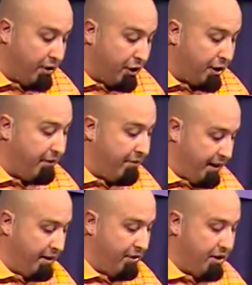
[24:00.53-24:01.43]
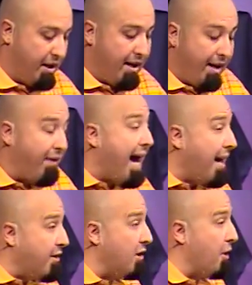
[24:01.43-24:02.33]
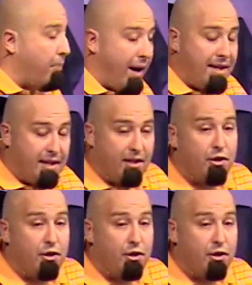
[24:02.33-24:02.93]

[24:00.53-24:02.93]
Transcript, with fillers: your convenience. That is a little pricey. It's